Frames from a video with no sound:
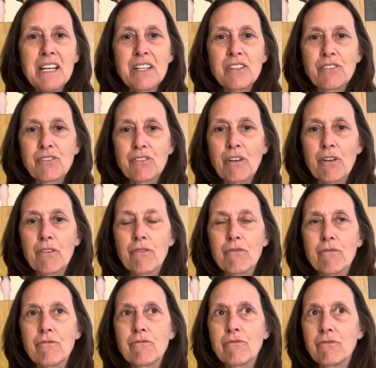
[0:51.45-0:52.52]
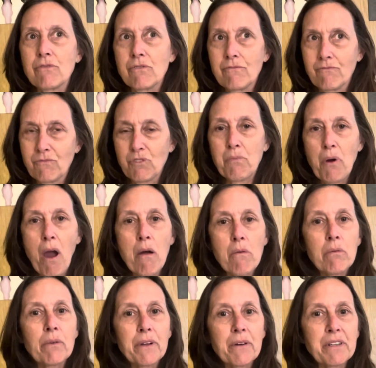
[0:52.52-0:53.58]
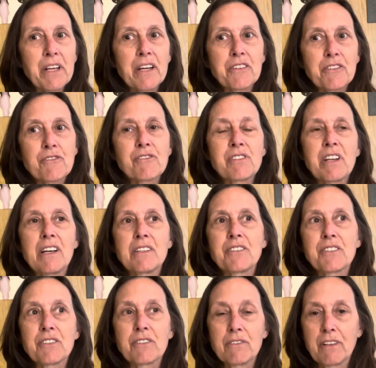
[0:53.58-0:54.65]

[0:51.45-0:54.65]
So you probably already understand,